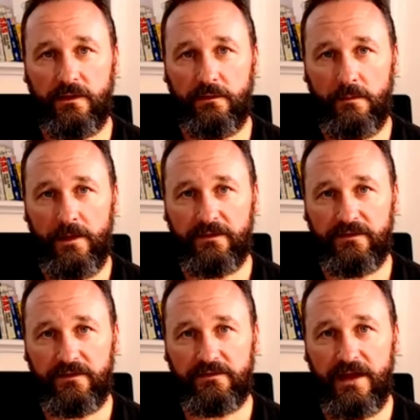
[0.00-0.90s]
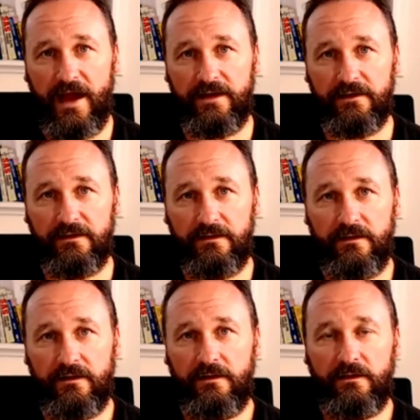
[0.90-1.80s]
about 68,
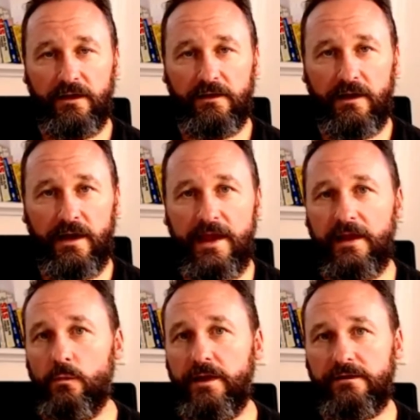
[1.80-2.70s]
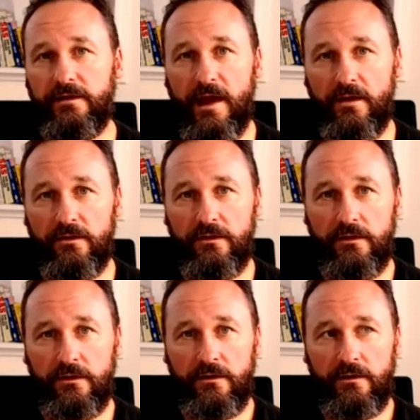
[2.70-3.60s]
like only had a week to go,
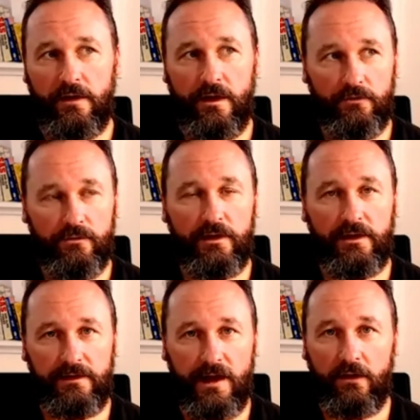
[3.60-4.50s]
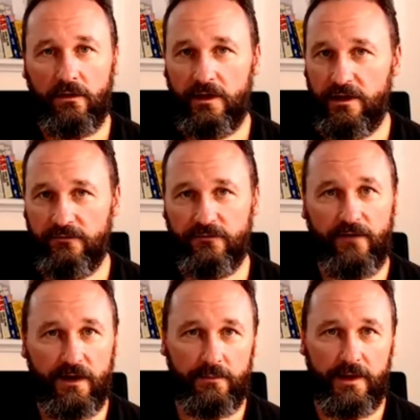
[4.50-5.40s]
and I really no longer give a
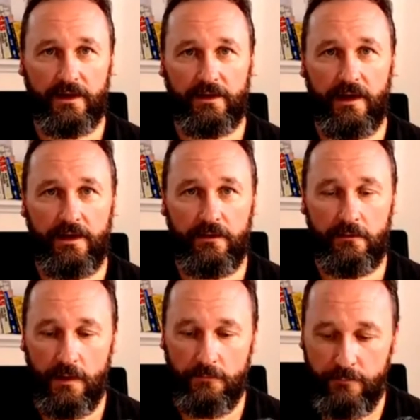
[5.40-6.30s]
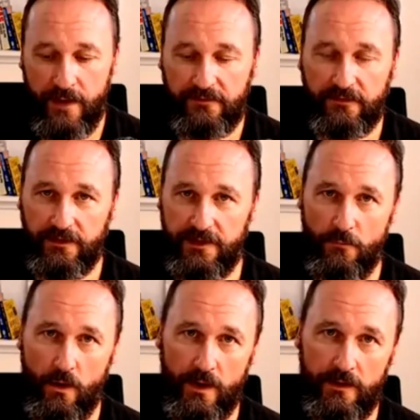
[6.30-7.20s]
fuck about it. And mentally
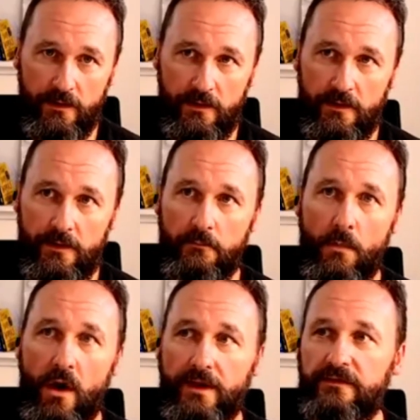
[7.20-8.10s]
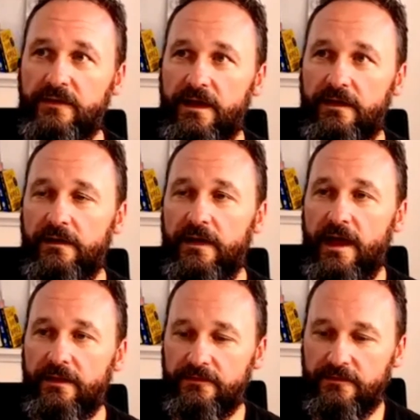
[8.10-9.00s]
my mindset
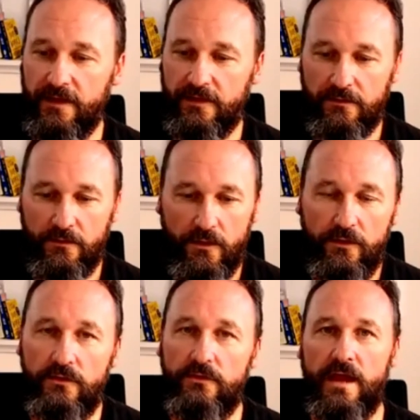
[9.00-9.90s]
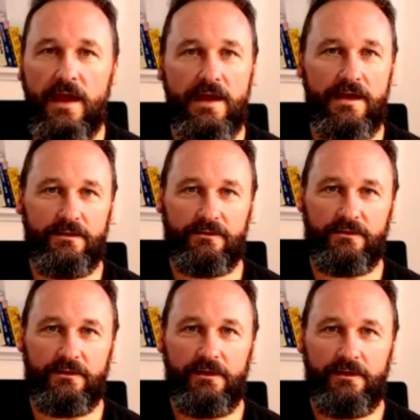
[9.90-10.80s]
had said, who
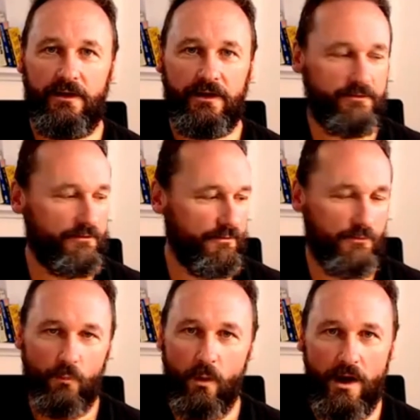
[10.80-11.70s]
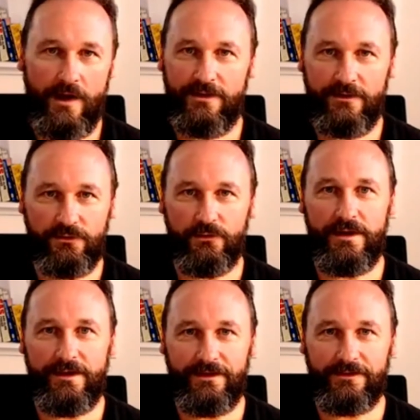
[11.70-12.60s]
cares? Like, why are you
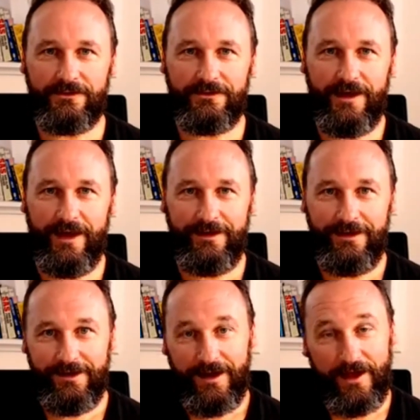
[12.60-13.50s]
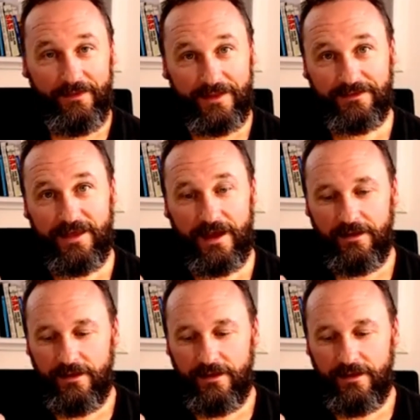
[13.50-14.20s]
doing this? And that's that